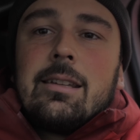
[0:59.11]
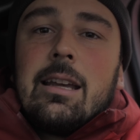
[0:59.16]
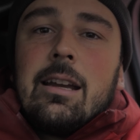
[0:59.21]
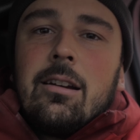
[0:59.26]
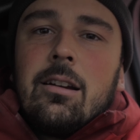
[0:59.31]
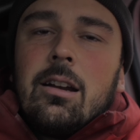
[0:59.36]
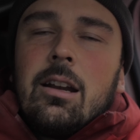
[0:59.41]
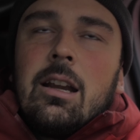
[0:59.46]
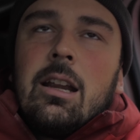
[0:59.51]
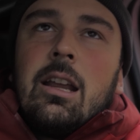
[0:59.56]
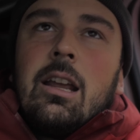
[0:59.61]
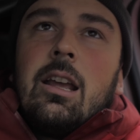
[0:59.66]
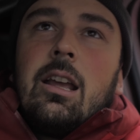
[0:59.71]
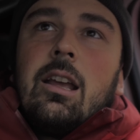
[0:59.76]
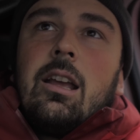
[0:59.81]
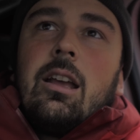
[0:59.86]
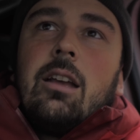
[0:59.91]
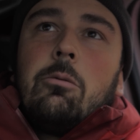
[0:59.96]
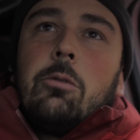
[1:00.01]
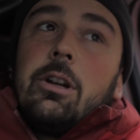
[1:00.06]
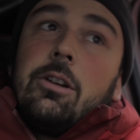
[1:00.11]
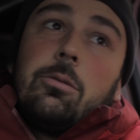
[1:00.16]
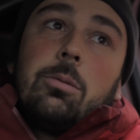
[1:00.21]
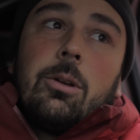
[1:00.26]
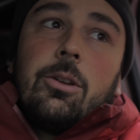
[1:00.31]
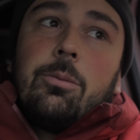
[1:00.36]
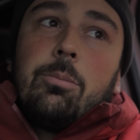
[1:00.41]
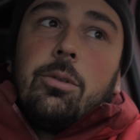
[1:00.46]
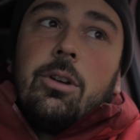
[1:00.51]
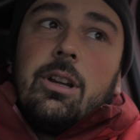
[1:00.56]
there, which
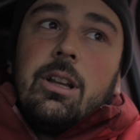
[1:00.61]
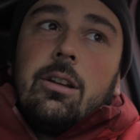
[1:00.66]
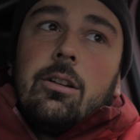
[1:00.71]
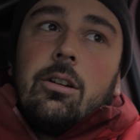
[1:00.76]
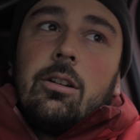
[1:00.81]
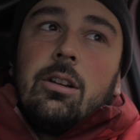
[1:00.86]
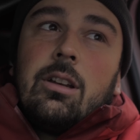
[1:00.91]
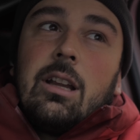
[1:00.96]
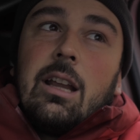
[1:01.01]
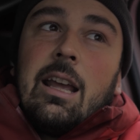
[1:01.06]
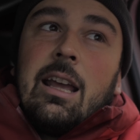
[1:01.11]
was pretty good.